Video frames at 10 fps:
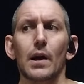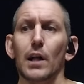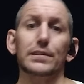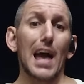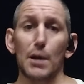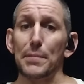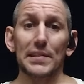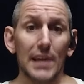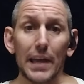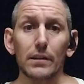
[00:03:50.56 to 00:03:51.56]
I'll tag him in
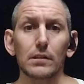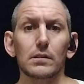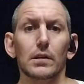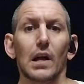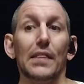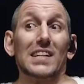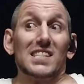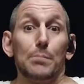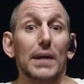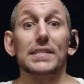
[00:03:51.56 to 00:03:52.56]
the title.
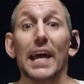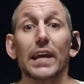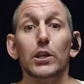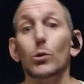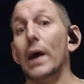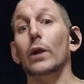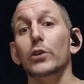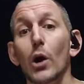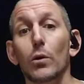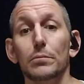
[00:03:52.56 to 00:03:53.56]
That's the best I can do. I
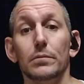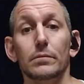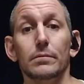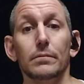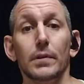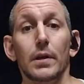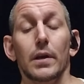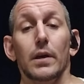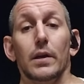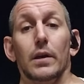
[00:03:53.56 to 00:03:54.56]
don't know him.
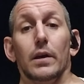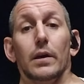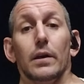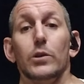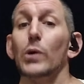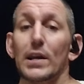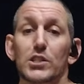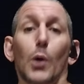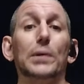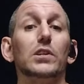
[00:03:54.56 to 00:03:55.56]
You
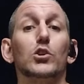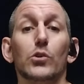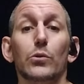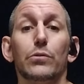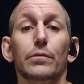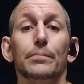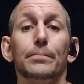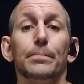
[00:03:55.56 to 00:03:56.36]
guys know it's the truth.